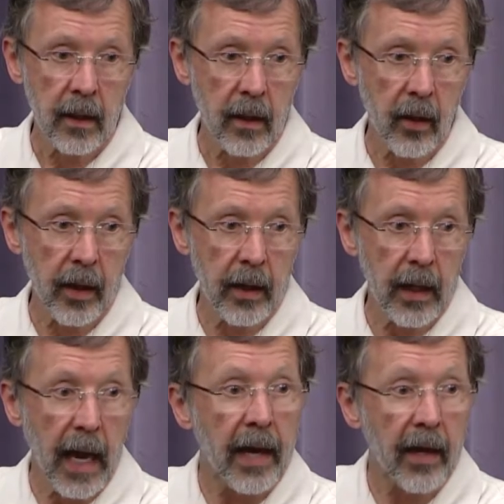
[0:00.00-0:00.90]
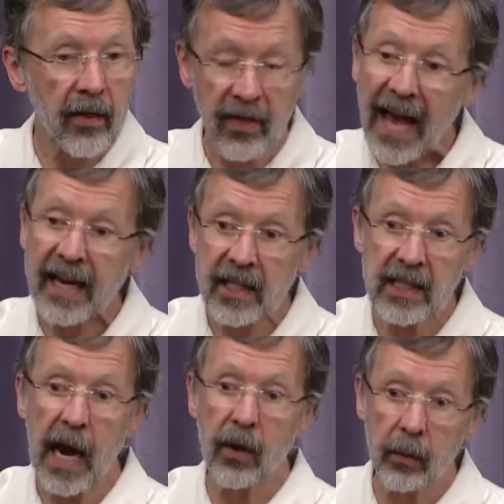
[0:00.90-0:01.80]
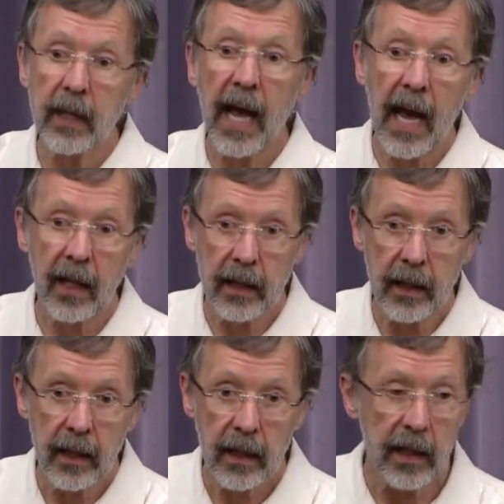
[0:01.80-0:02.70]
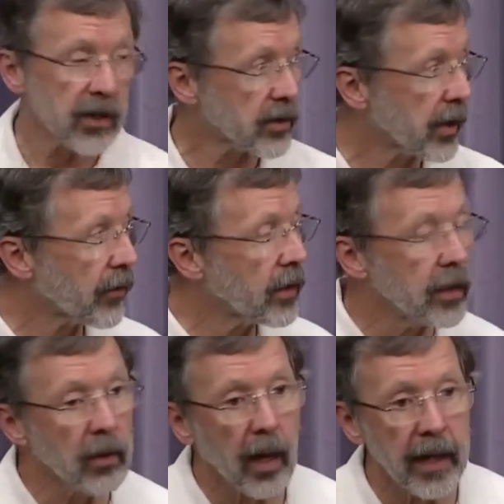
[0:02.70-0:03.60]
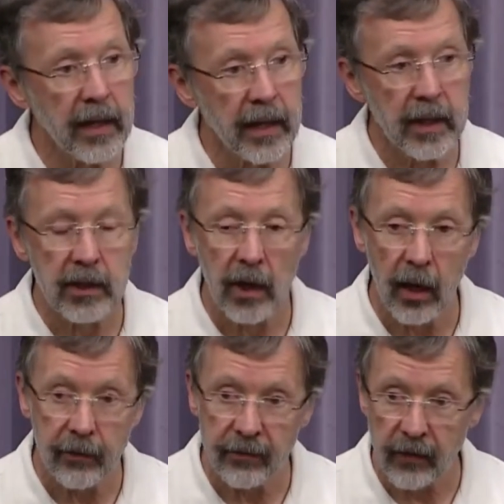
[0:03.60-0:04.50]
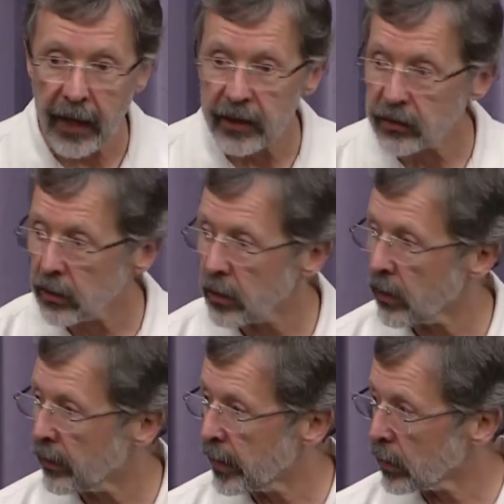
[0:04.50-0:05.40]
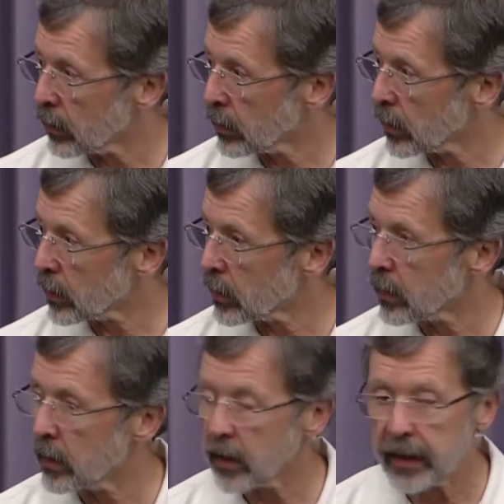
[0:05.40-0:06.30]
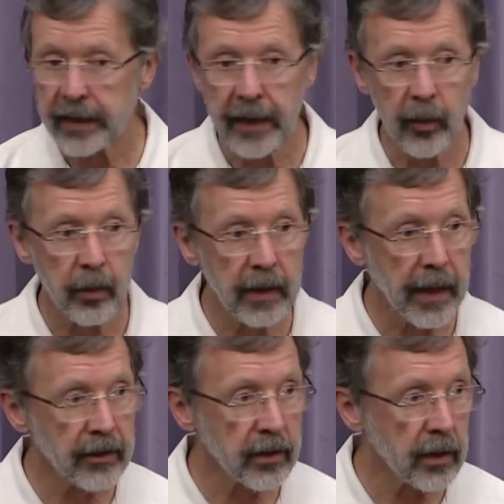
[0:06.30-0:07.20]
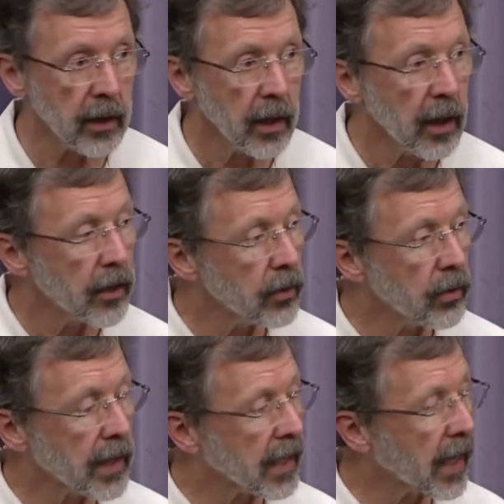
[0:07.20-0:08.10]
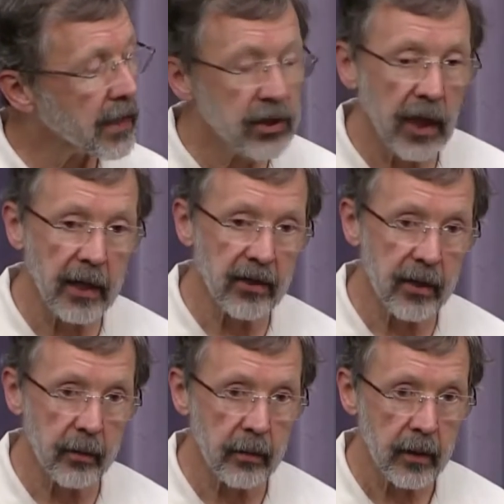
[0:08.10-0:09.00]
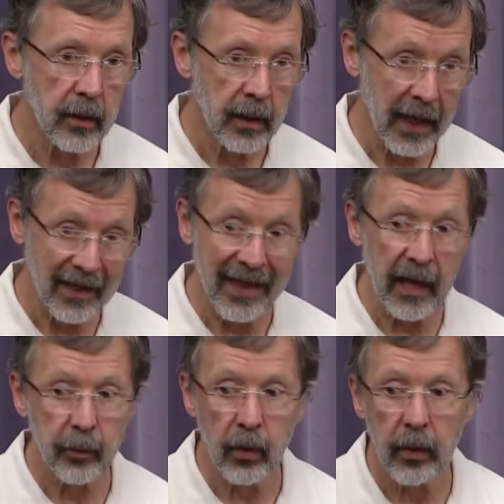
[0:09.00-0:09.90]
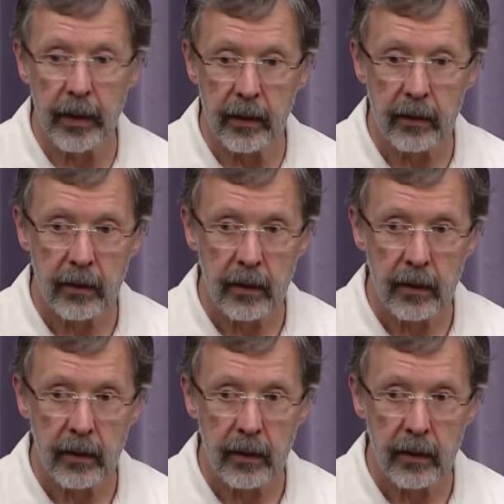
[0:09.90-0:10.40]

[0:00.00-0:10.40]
All right, and that is our reality, is that the new ideas are fragile, they don't look good, they take protection. You cannot judge them at that point.